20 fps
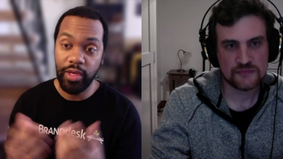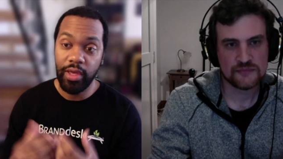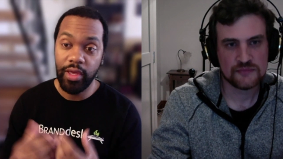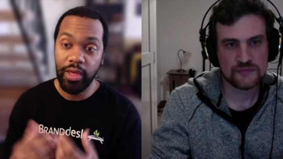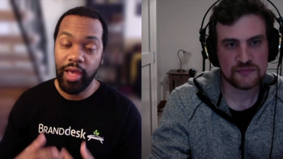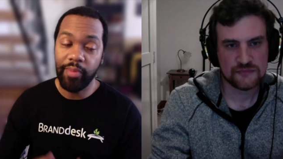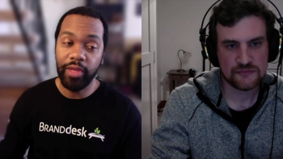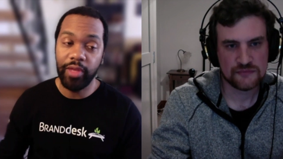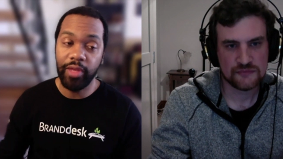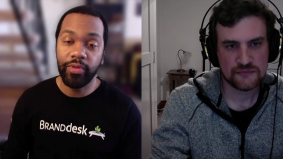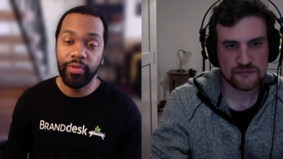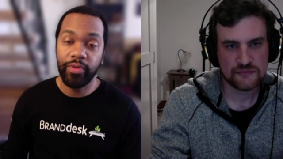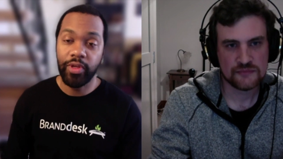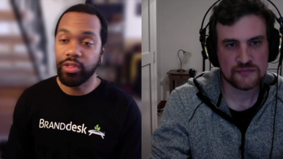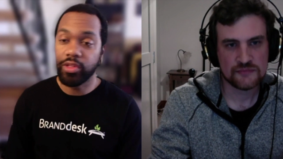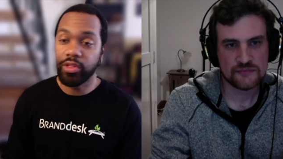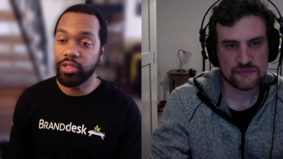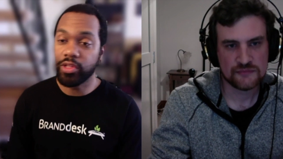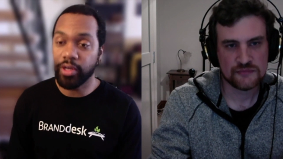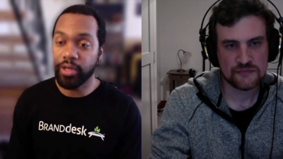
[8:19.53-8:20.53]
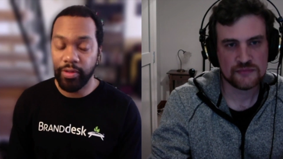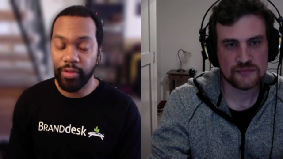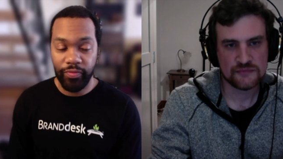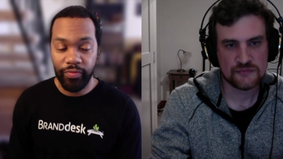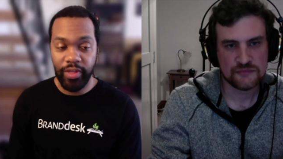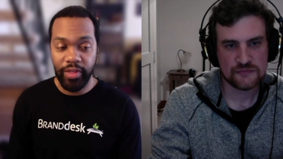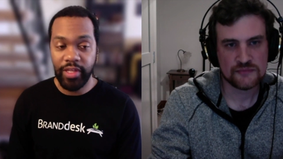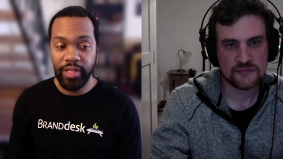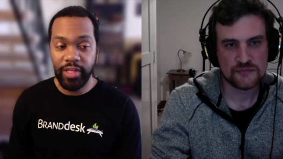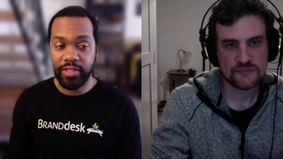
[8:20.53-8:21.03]
Speaker 1: I mean, look,
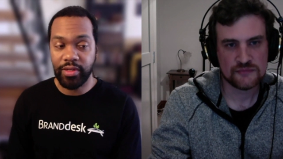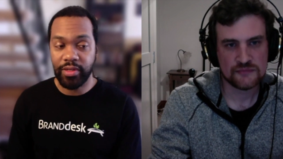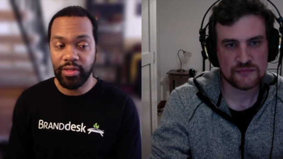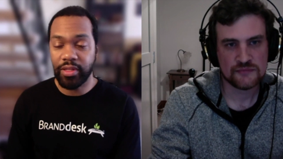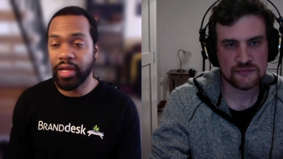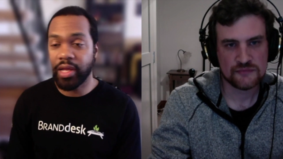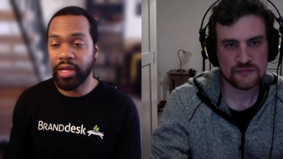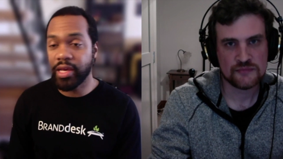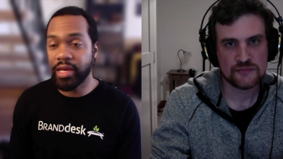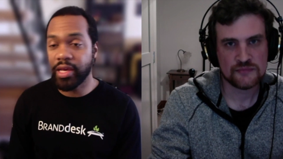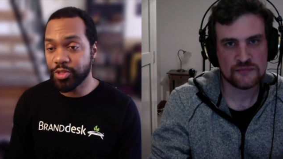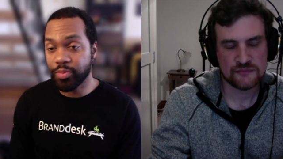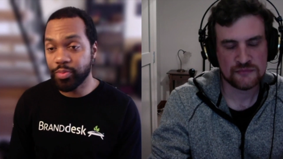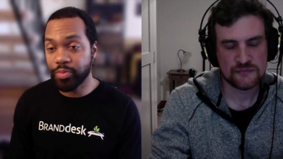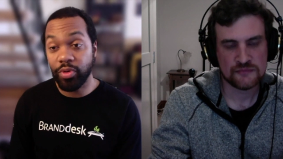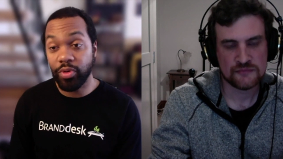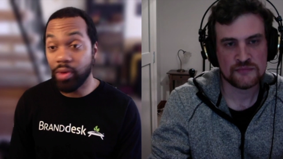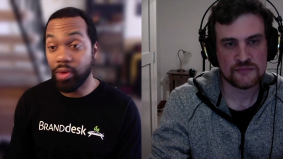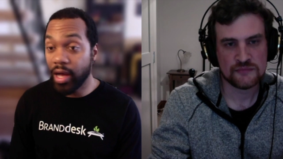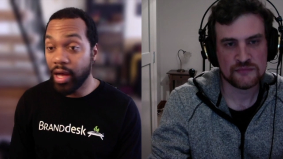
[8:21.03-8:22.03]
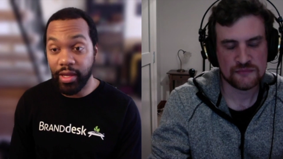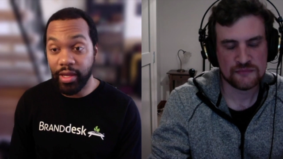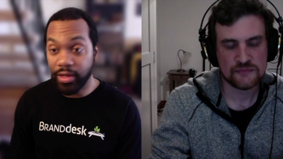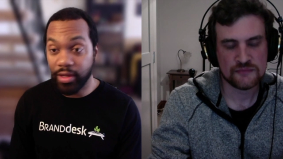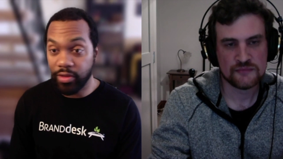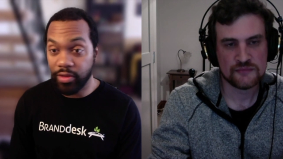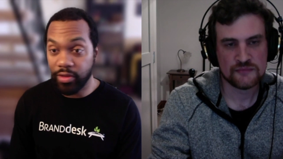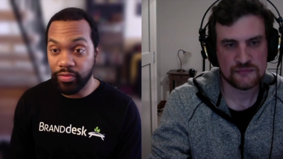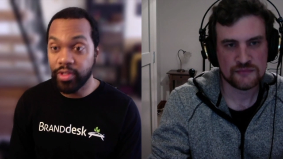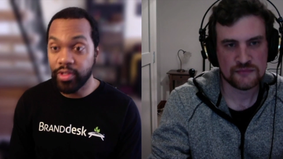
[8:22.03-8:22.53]
it's the client's
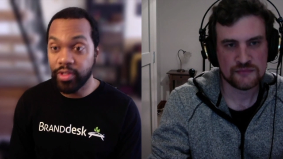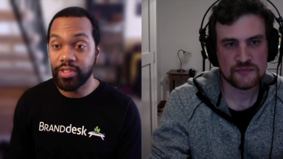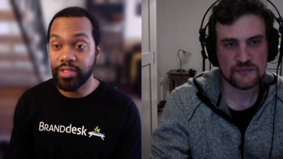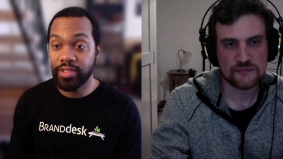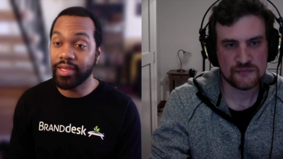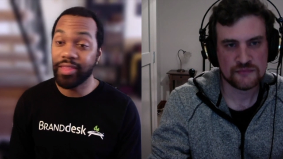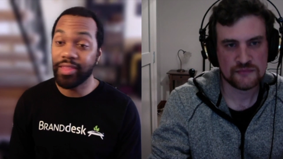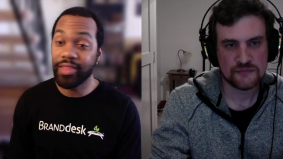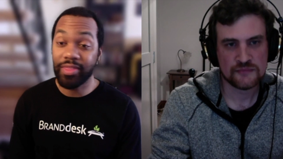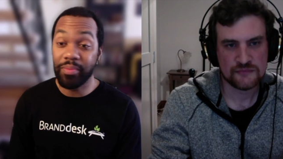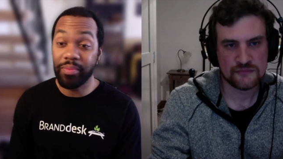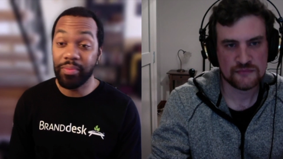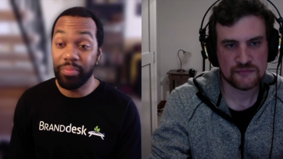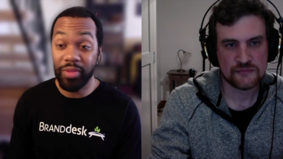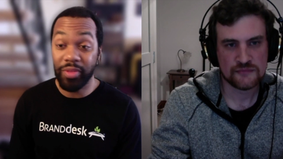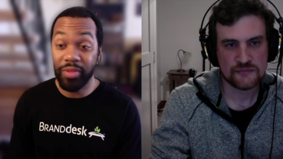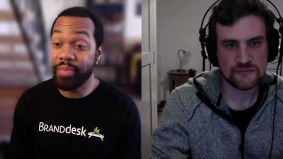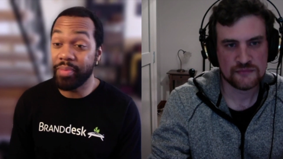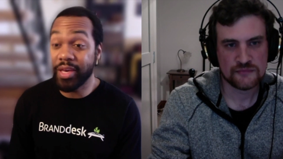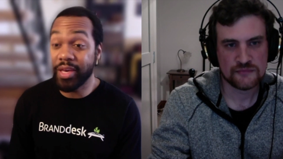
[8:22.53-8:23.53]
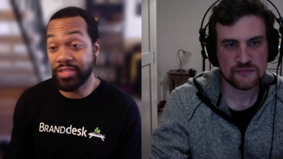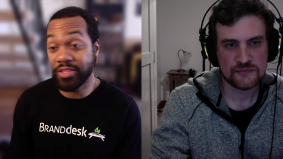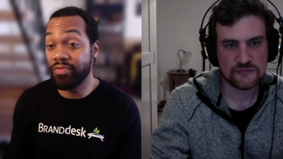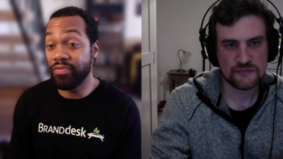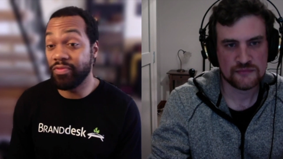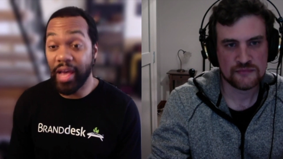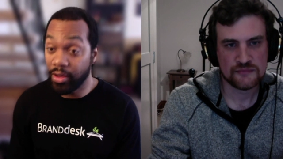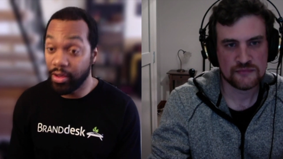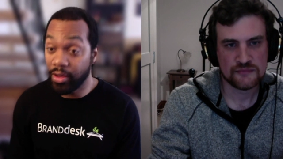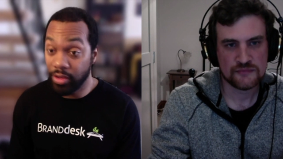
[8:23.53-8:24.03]
prerogative to get them the best
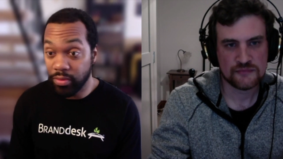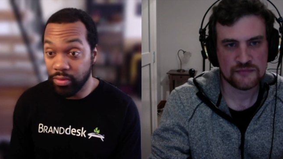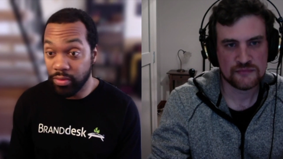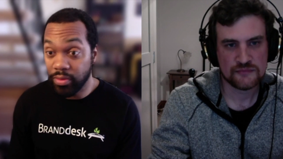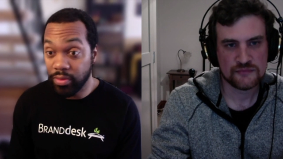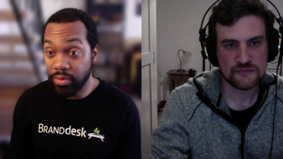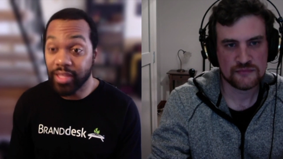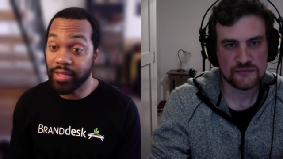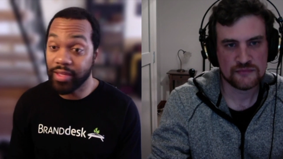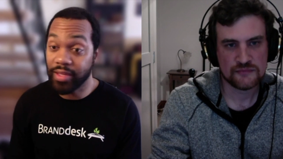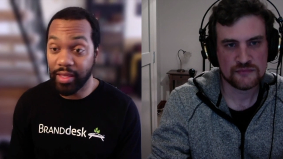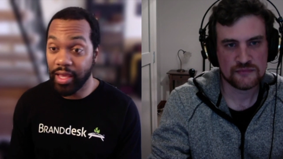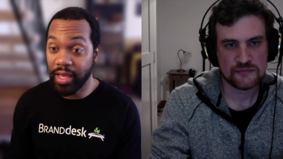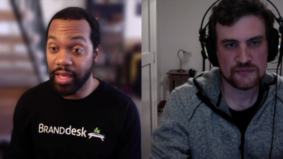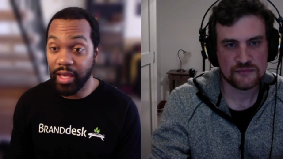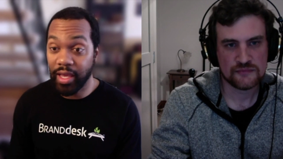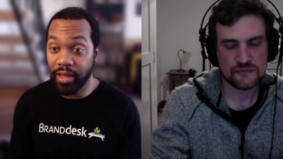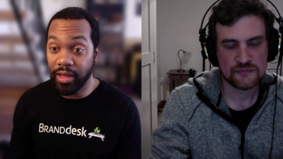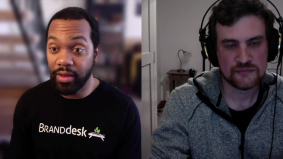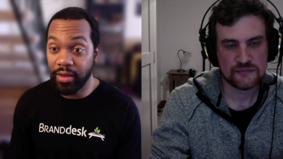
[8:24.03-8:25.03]
value that they can.